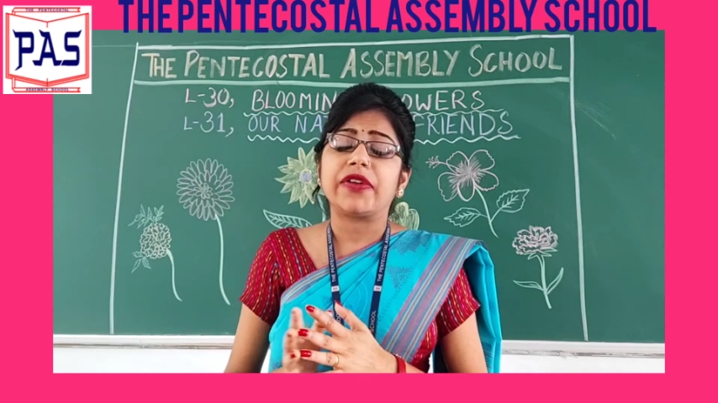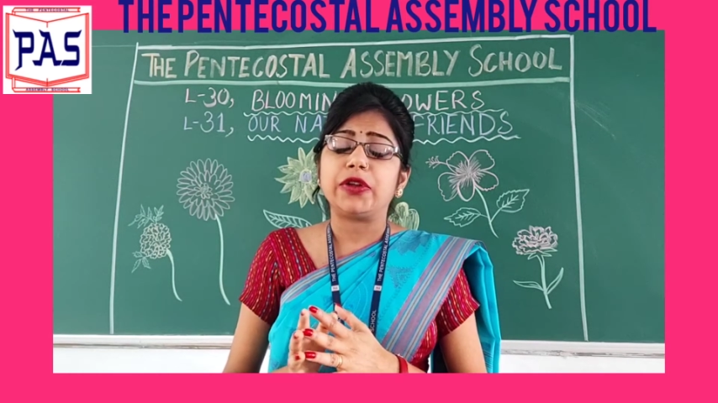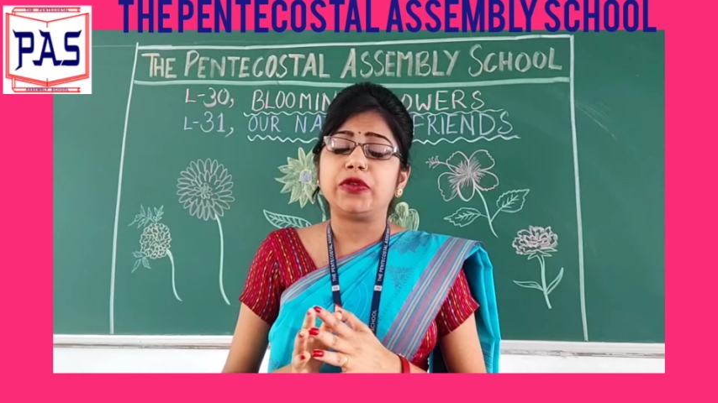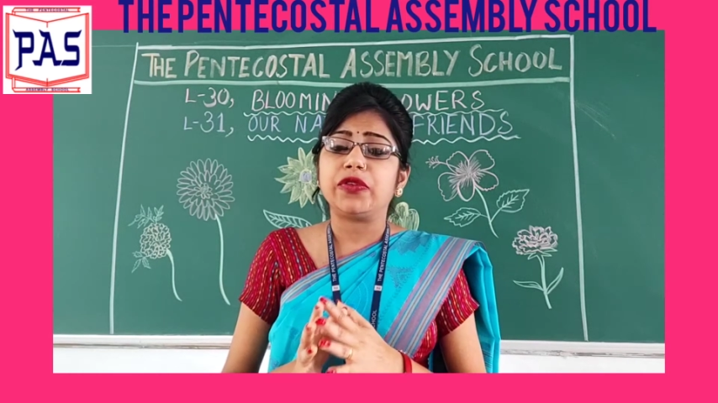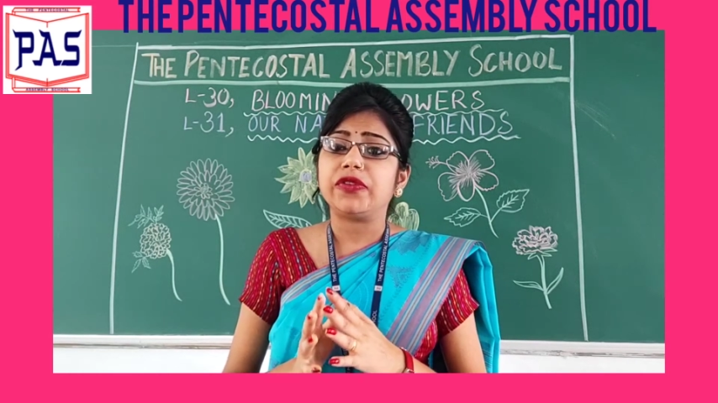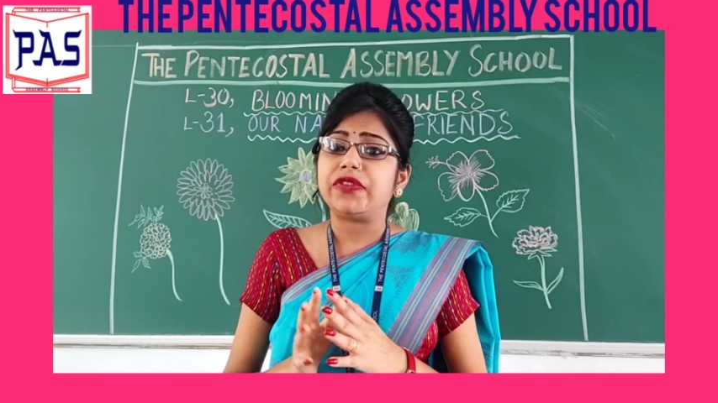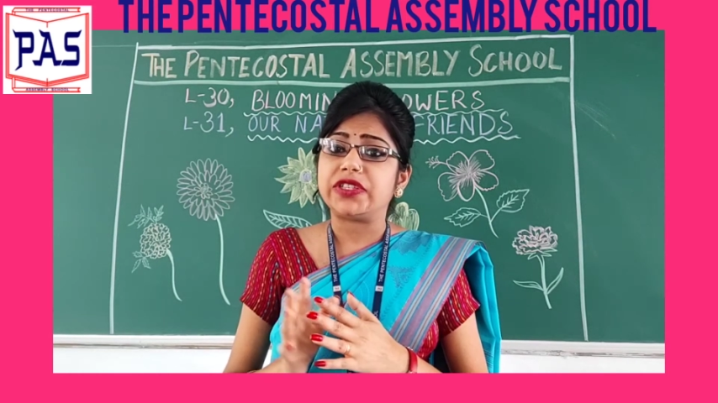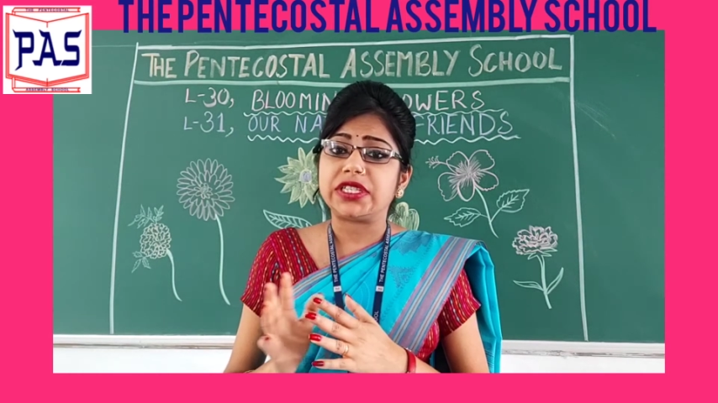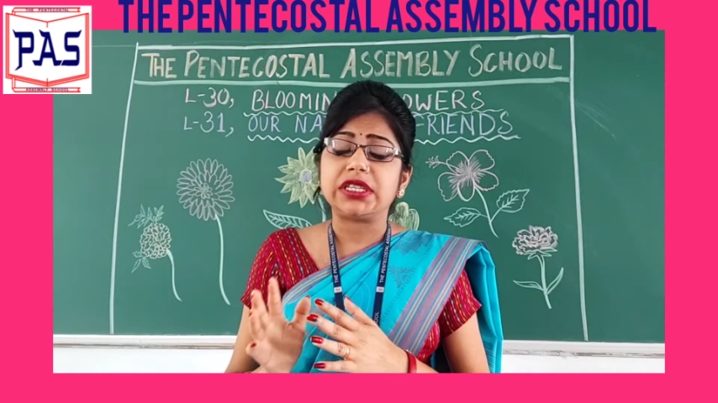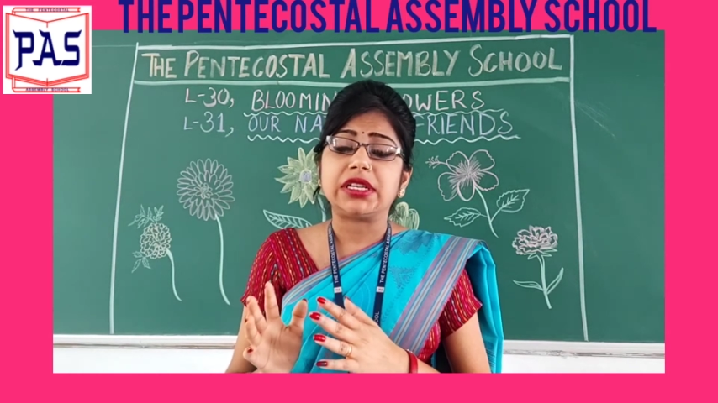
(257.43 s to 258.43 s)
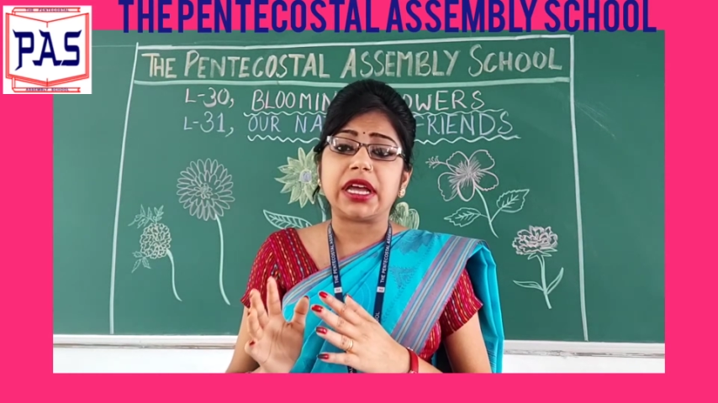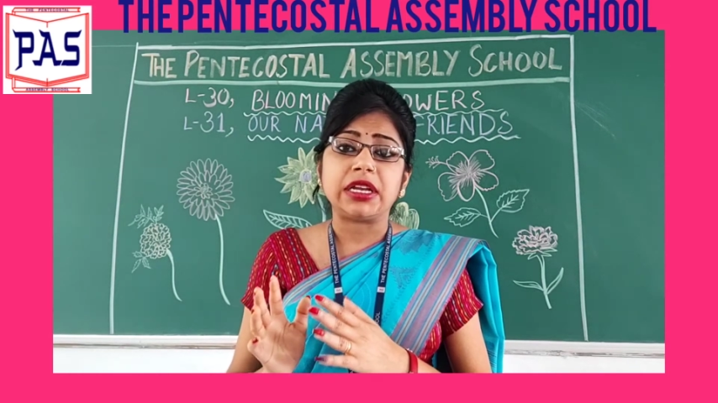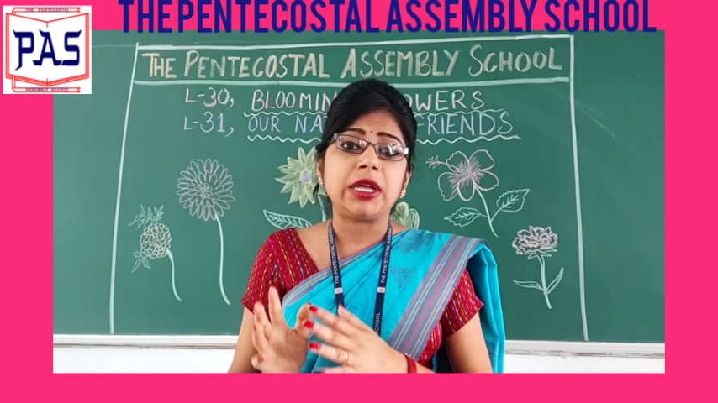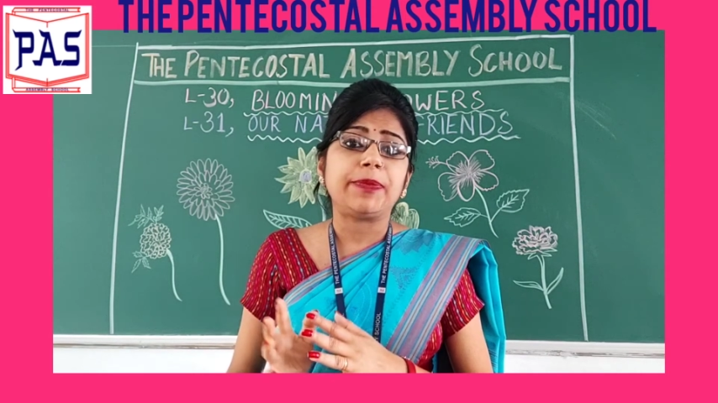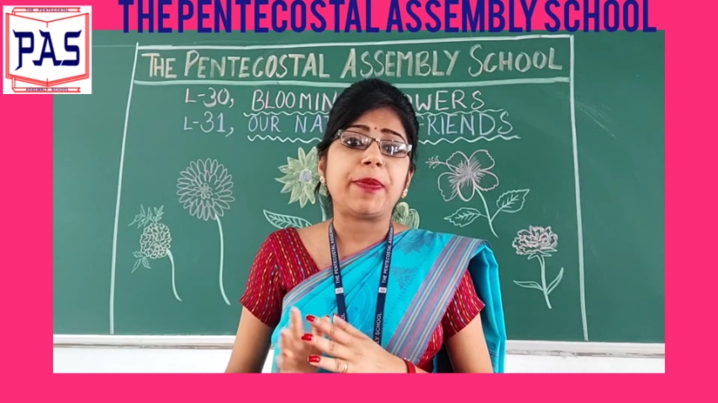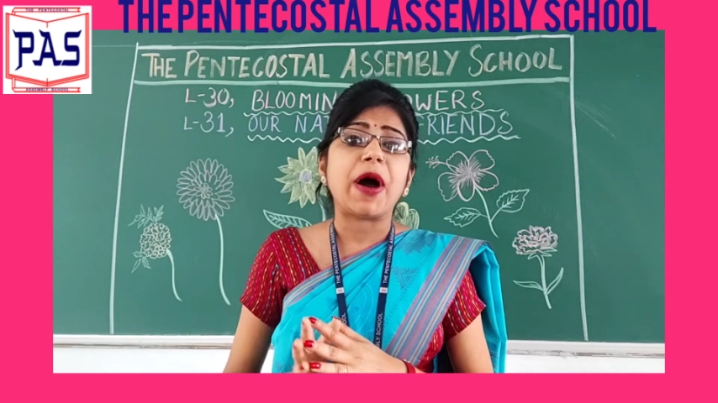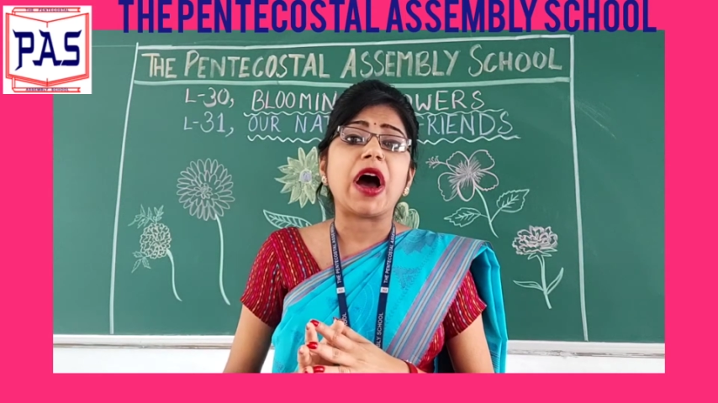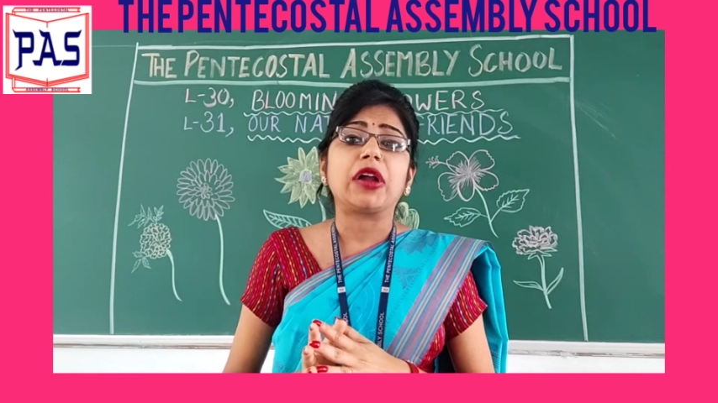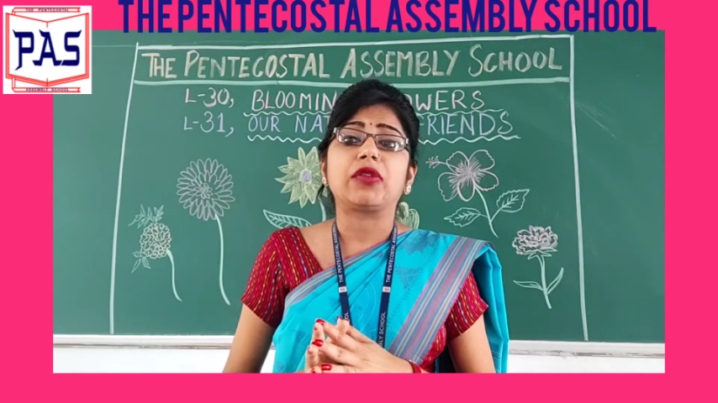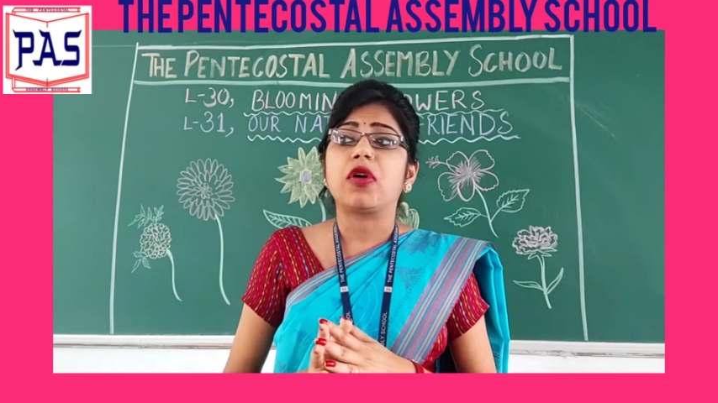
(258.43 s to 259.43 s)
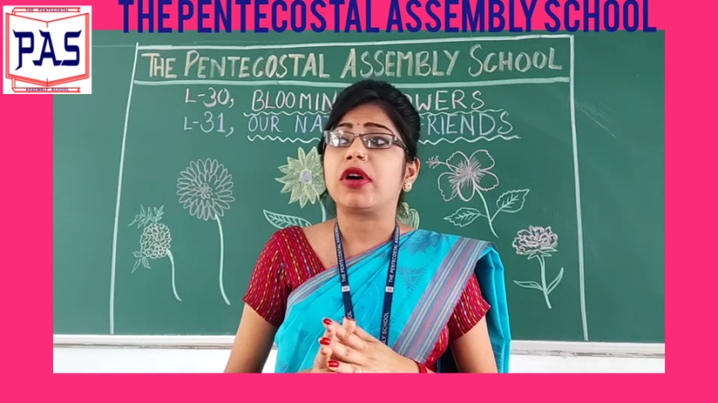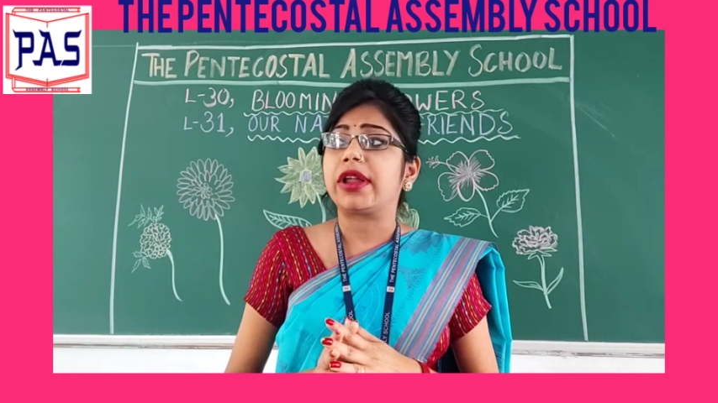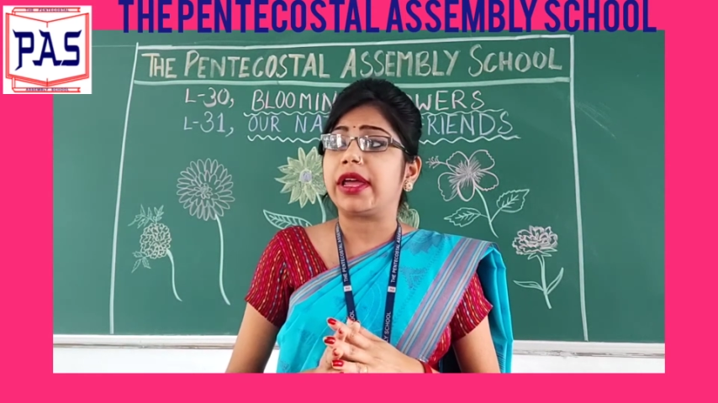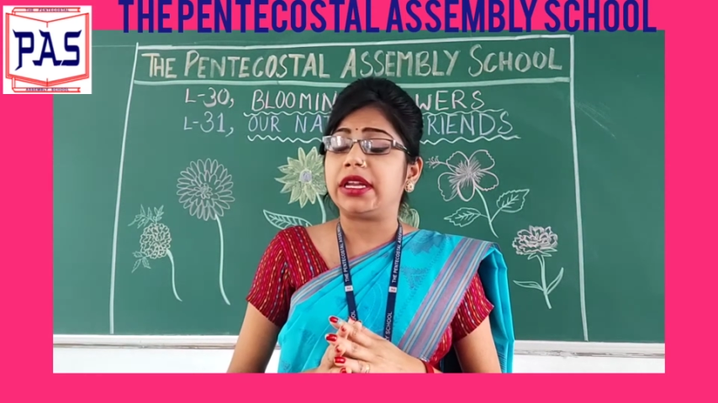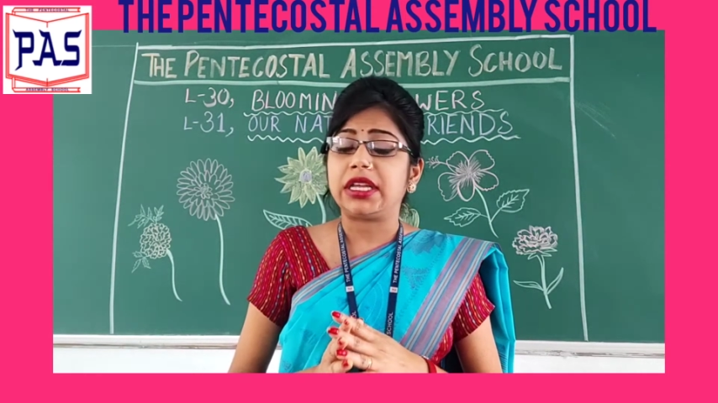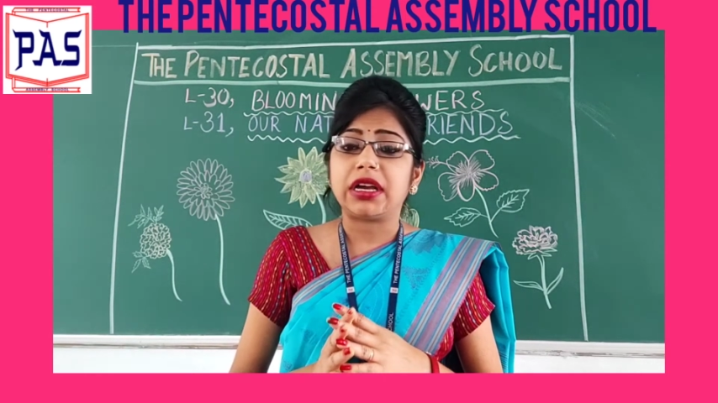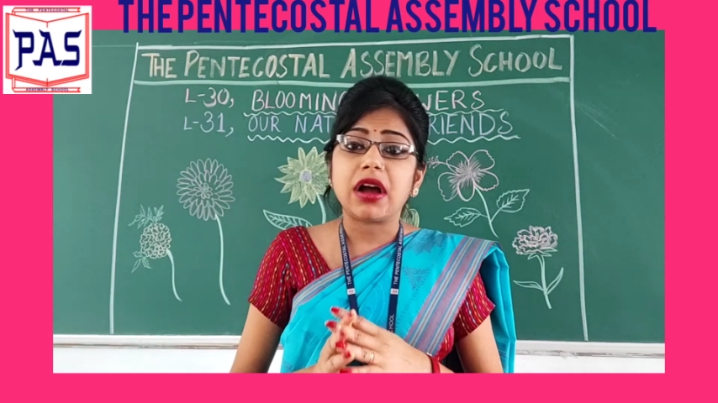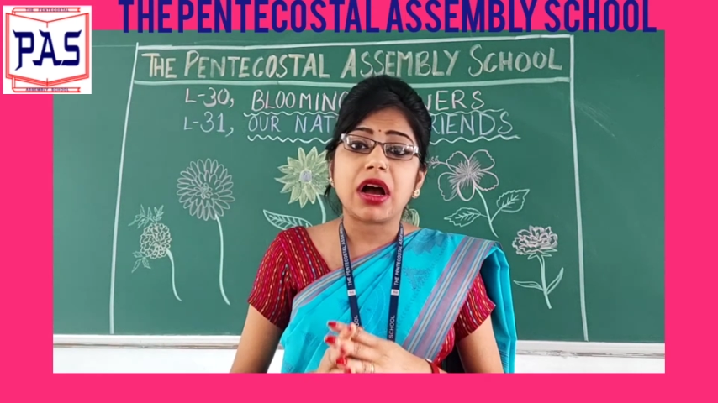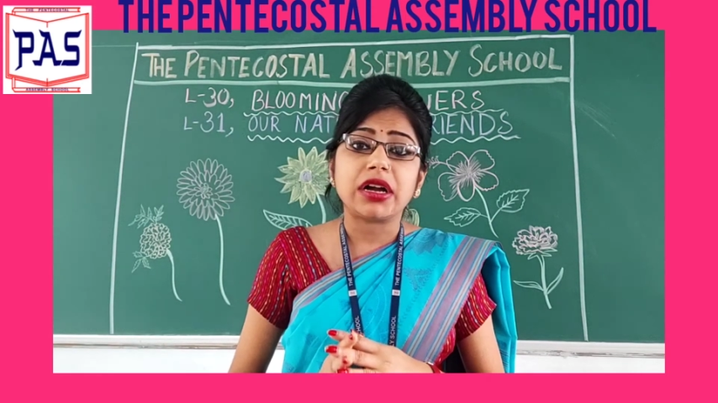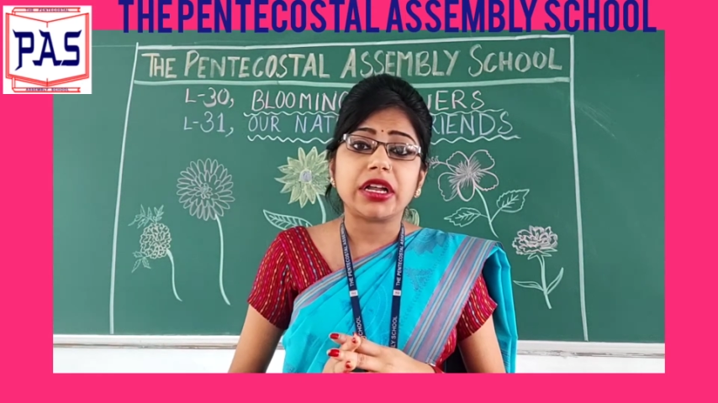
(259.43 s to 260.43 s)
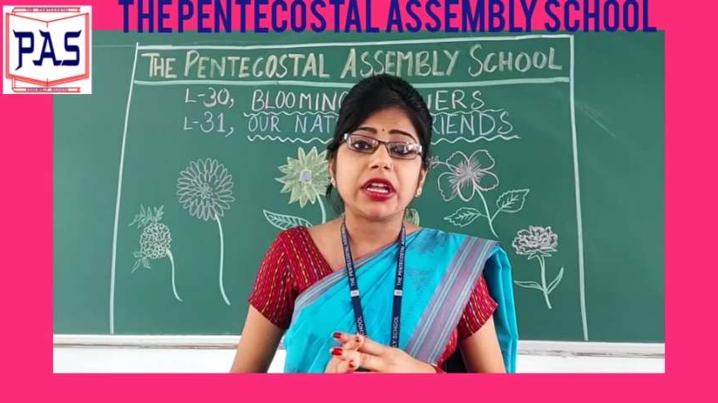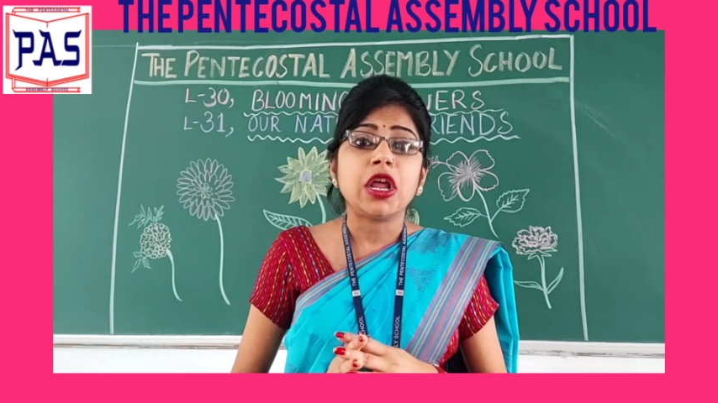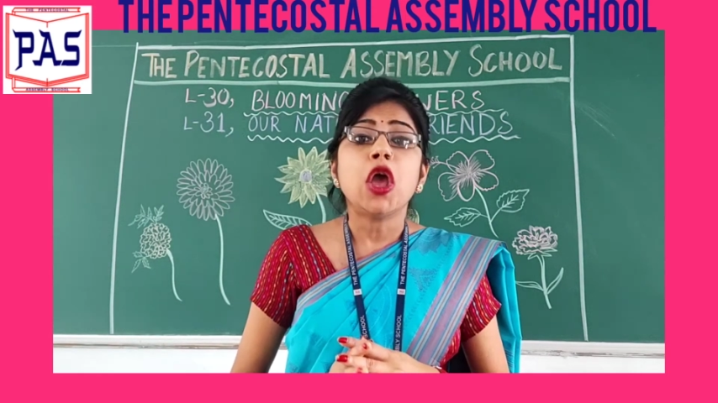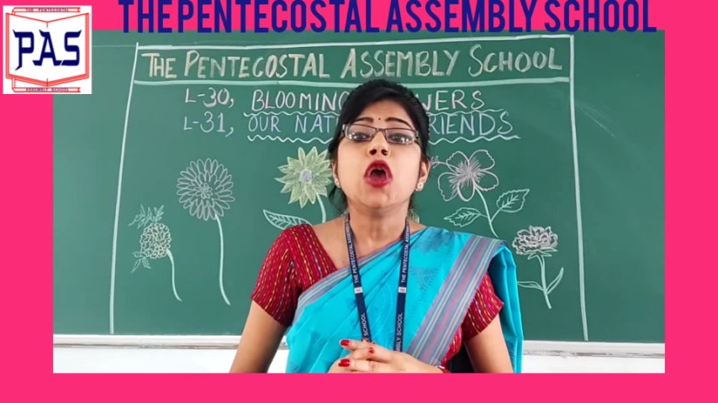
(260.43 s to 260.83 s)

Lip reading: when you will visit any park or any garden,